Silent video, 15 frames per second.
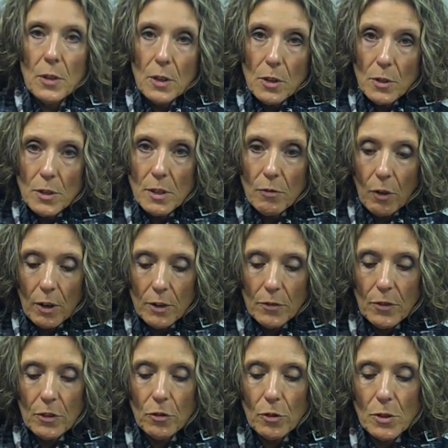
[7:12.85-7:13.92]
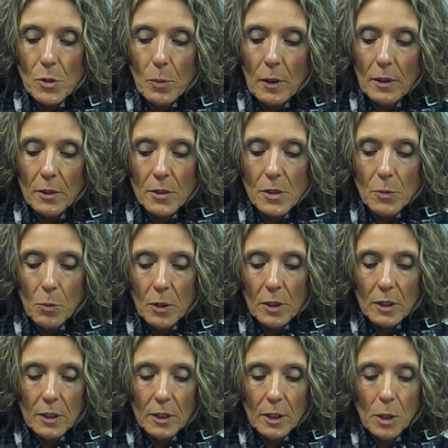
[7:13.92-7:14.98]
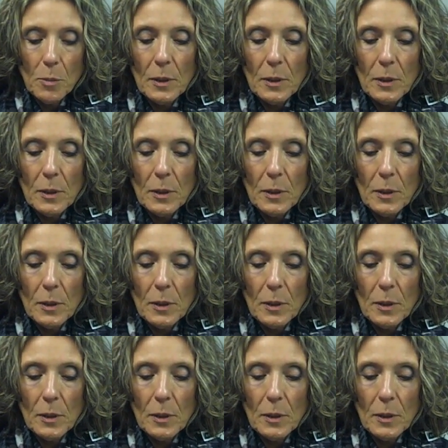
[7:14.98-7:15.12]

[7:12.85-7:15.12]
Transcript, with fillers: the use of artificial sweeteners were clearly